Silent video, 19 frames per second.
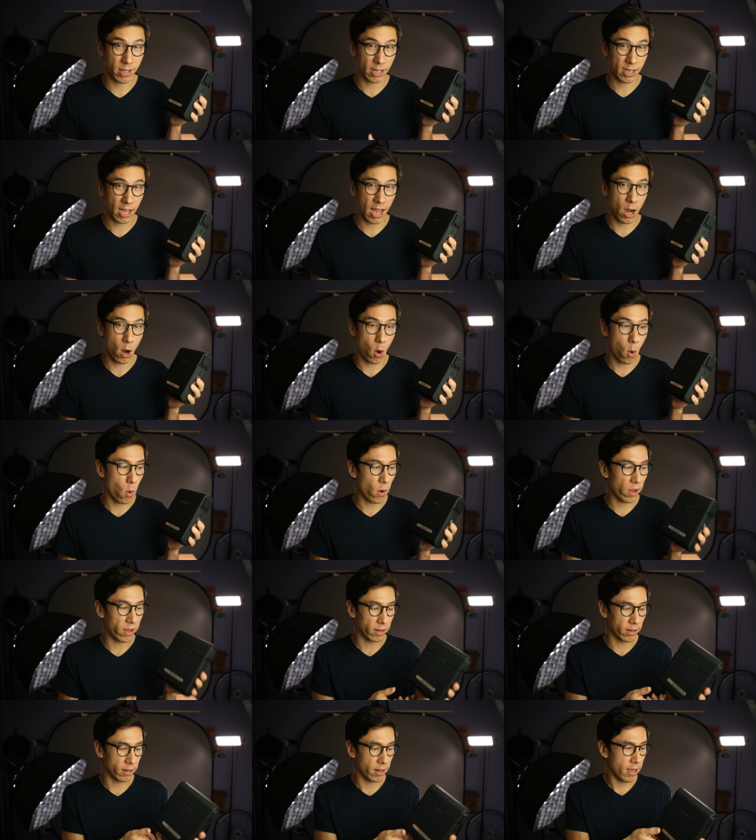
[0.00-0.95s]
kind of
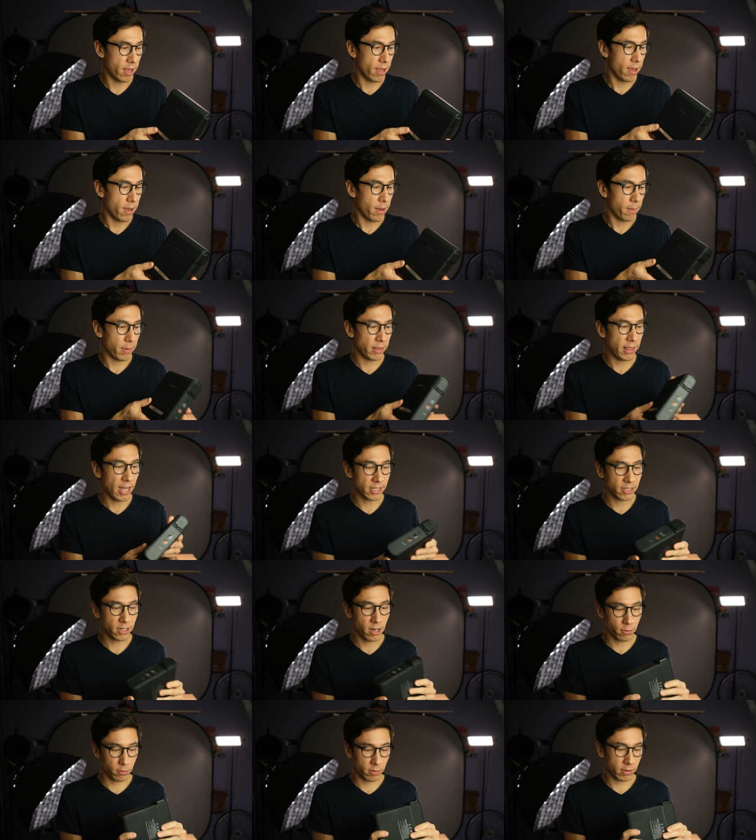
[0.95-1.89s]
oil. But
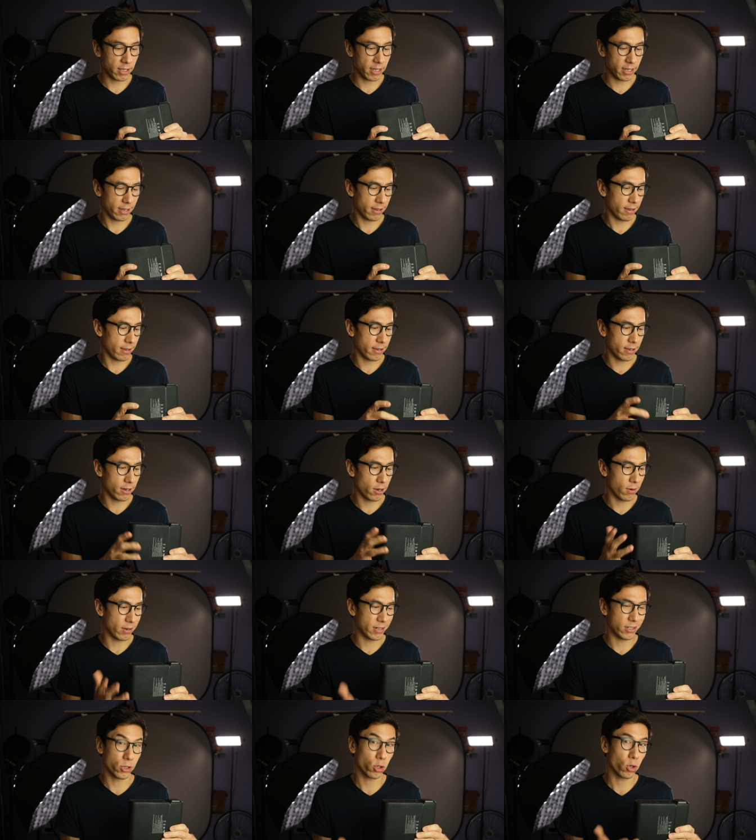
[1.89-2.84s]
that's not really,
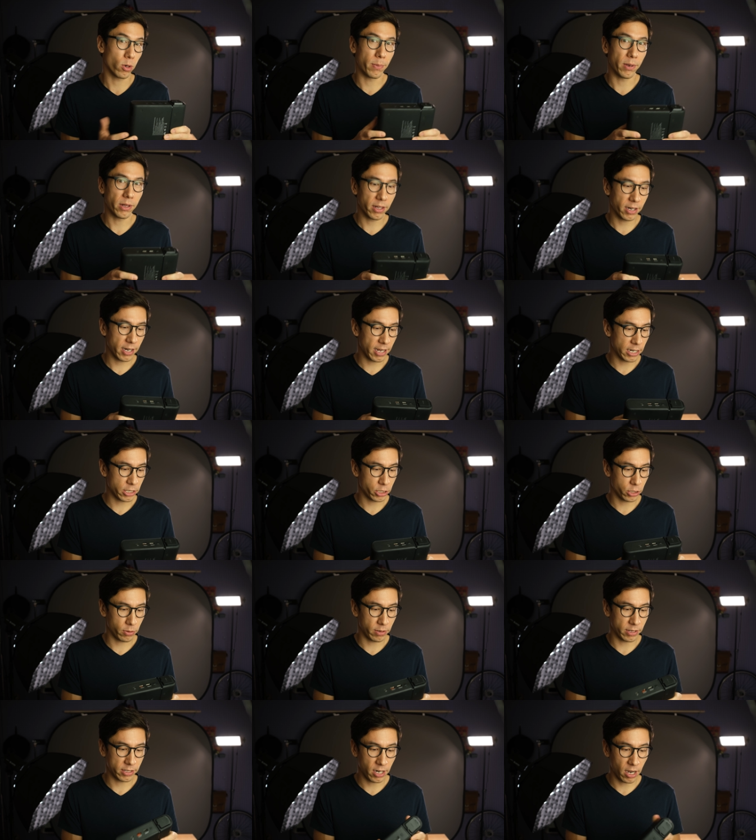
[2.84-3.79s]
a durability
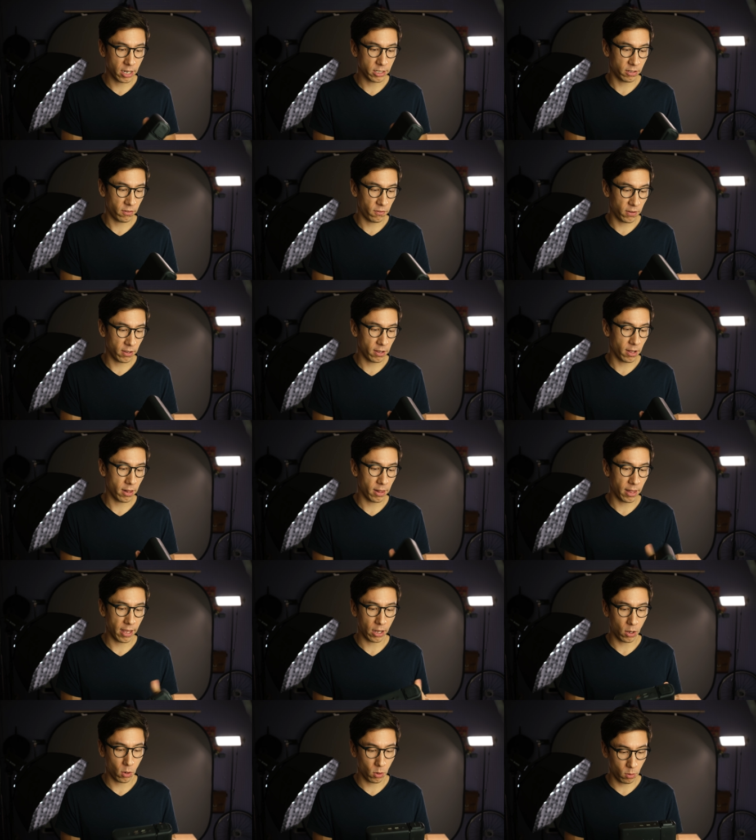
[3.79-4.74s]
issue. It does feel
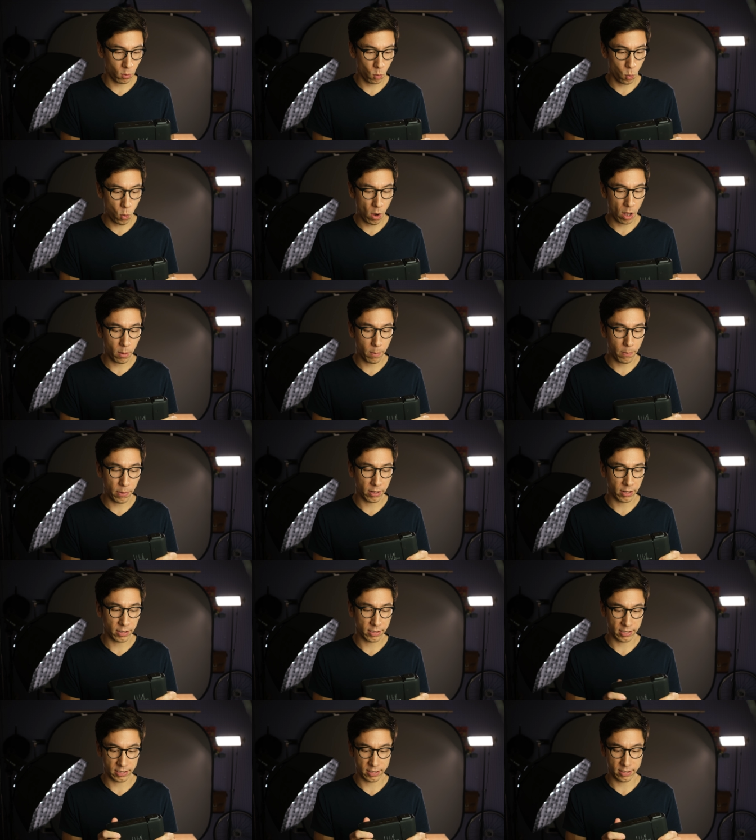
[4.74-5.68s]
like well
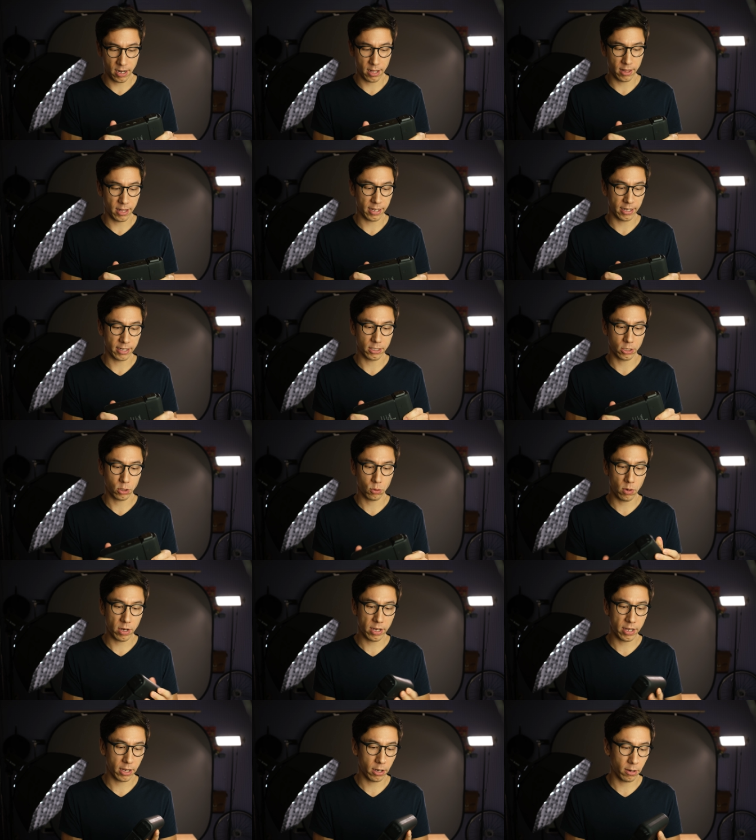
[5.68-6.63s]
built. It's not like it's
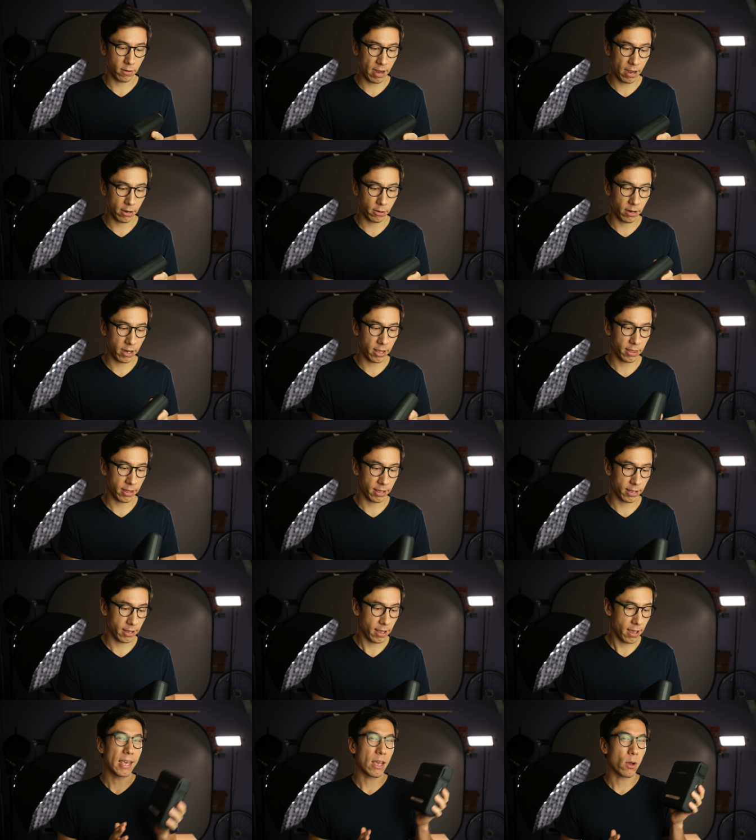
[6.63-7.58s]
creaking around or
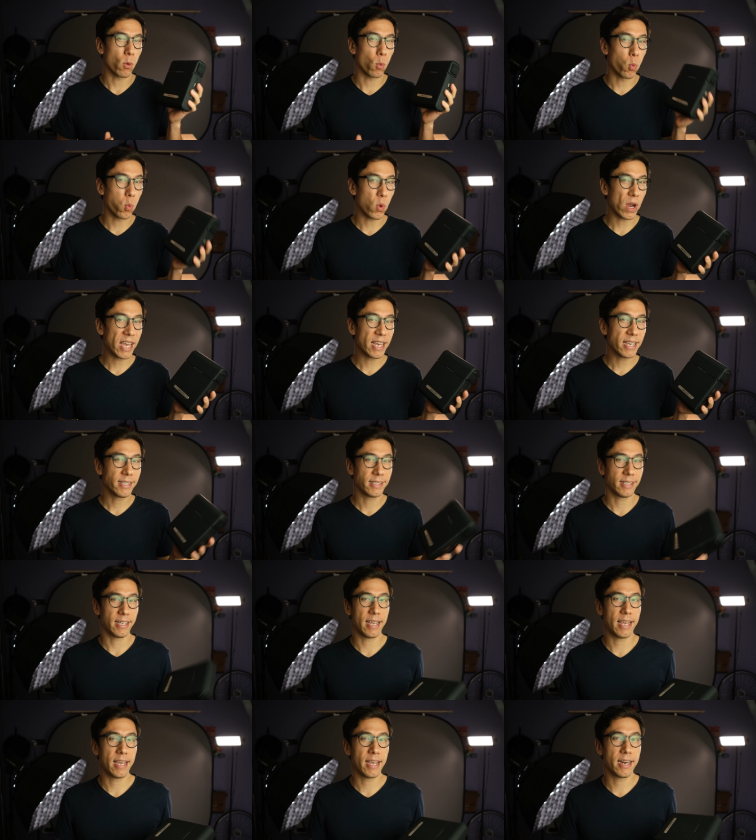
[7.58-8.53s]
anything. It
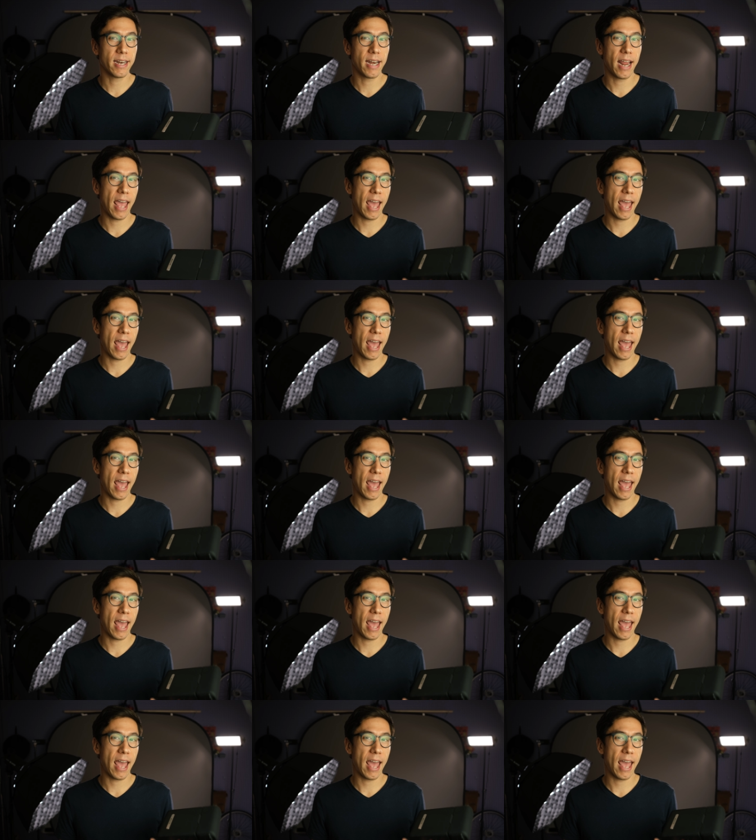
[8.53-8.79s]
weighs in